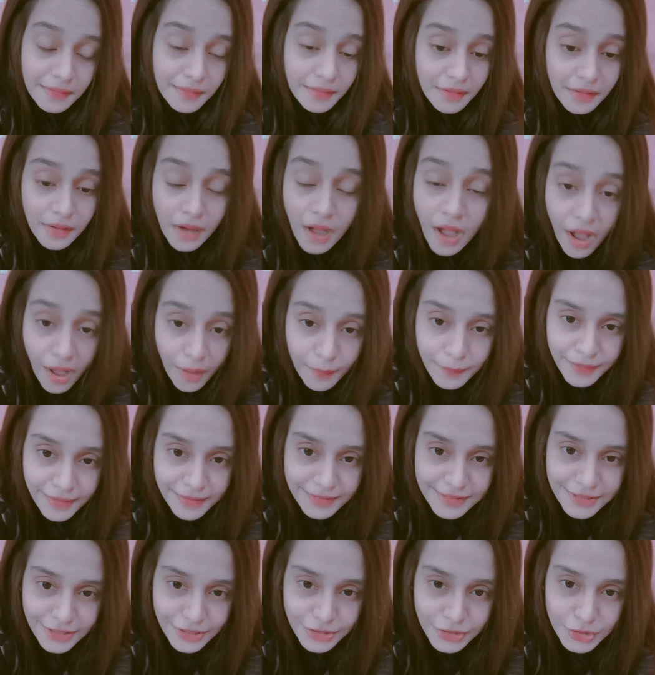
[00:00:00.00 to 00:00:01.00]

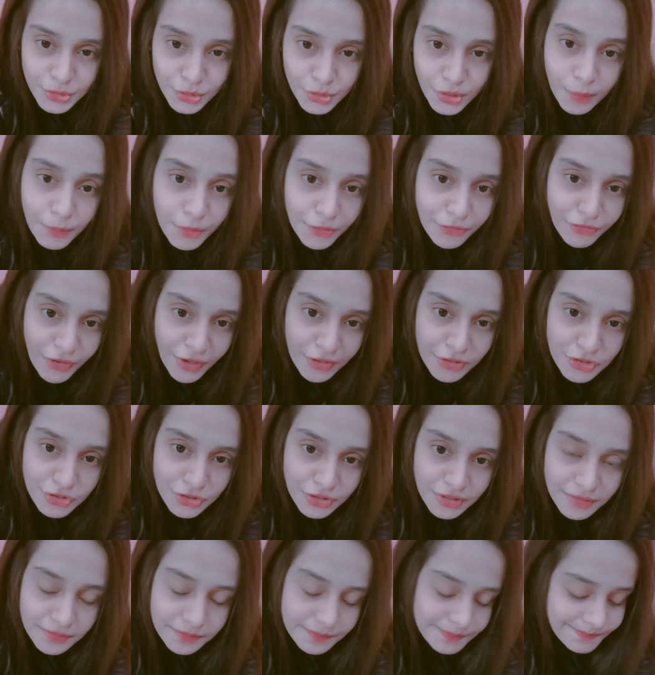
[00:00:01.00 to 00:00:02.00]
hobbies into your
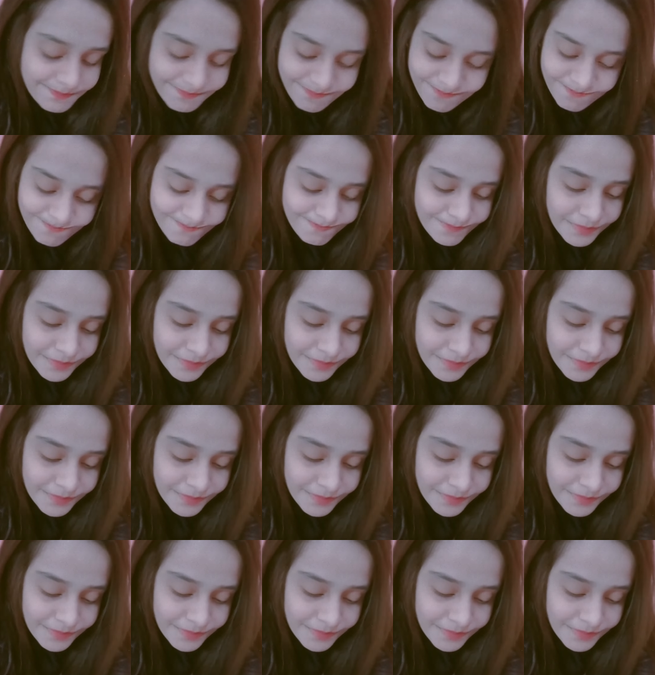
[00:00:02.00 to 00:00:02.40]
profession,